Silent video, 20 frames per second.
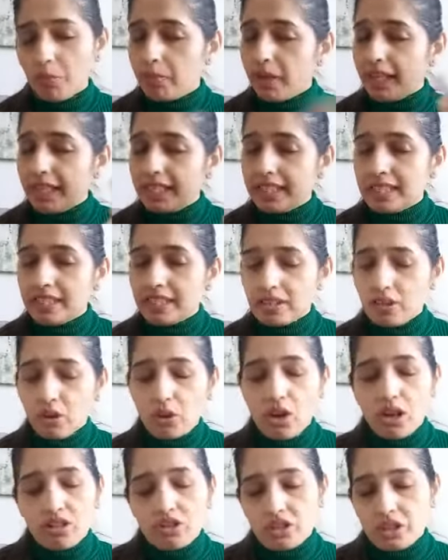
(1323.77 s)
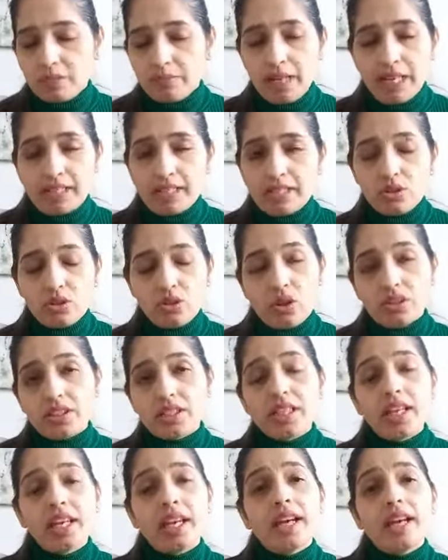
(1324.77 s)
Your mind, your conscious mind, is
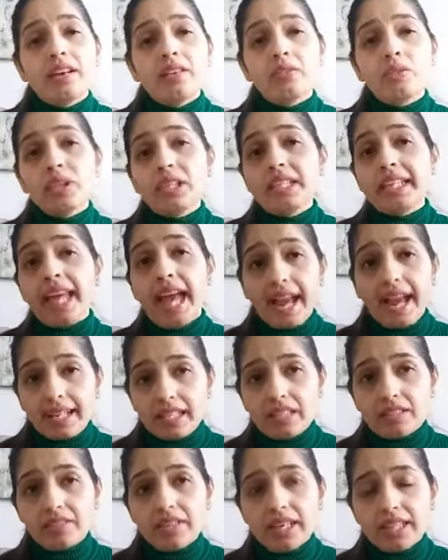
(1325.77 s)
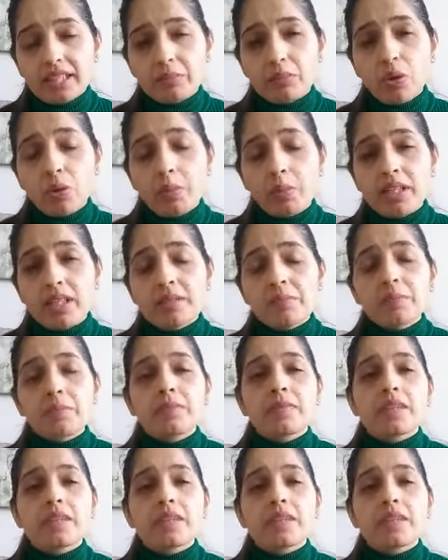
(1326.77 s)
not fully active at the moment.